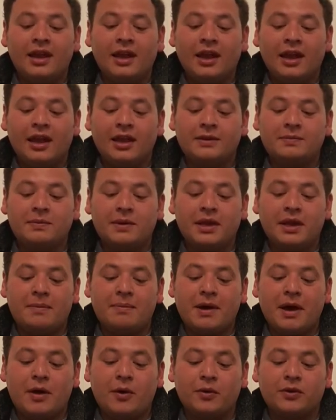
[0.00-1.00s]
It's been
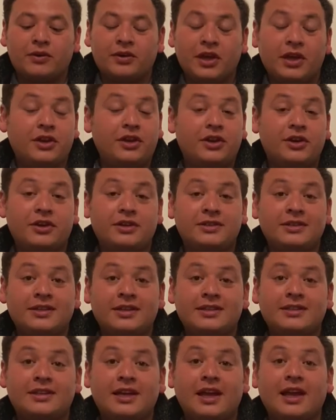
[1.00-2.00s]
about 10 years
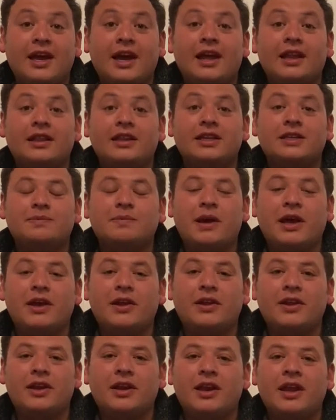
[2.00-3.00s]
since I got this
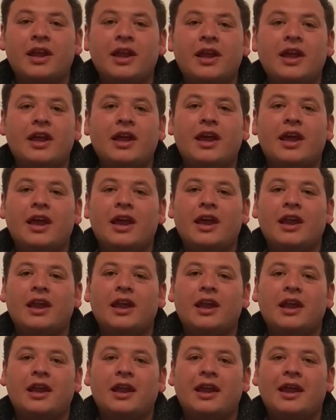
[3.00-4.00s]
violin,
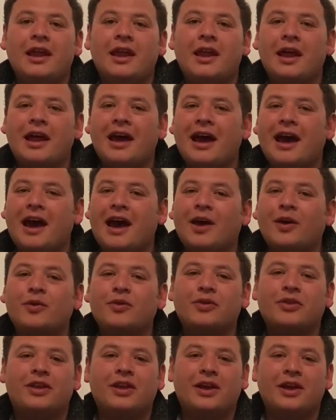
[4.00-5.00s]
and I
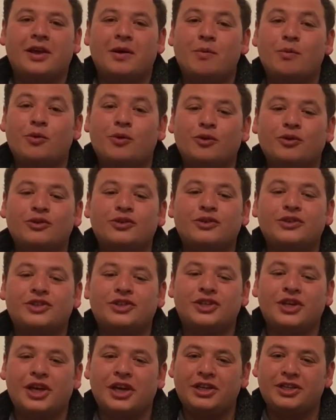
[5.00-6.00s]
don't think I will
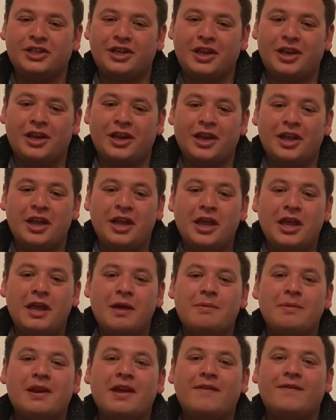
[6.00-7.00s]
change it.
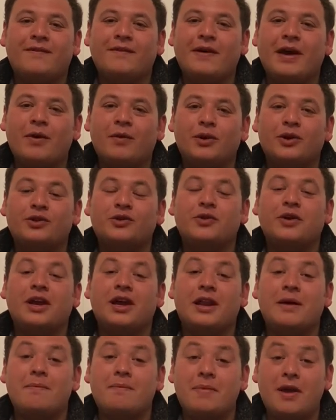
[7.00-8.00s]
Even if I were to
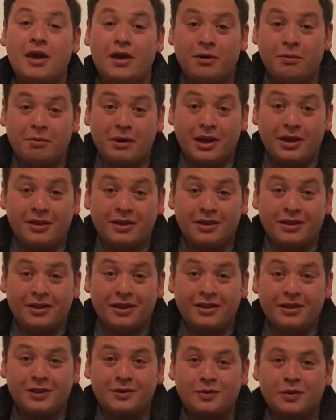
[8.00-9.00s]
get a better violin
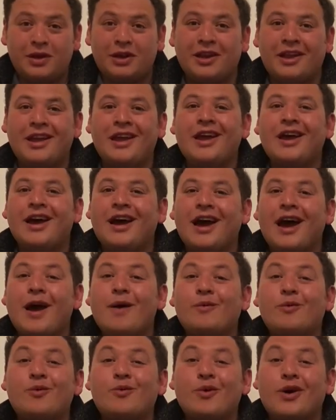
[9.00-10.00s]
than this one, I
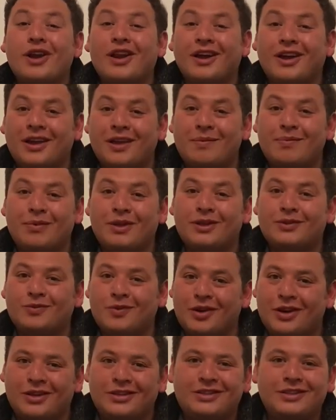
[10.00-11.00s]
will wanna keep this
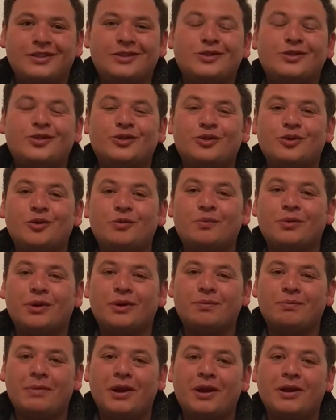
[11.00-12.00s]
one. It's just
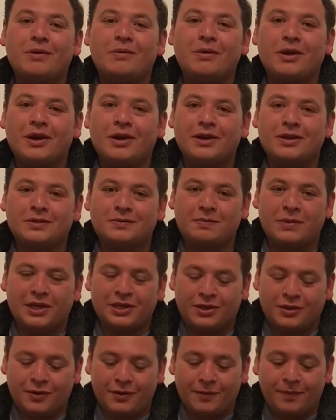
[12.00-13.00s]
super, very, very
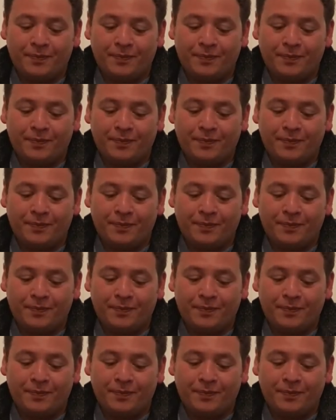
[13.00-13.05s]
special.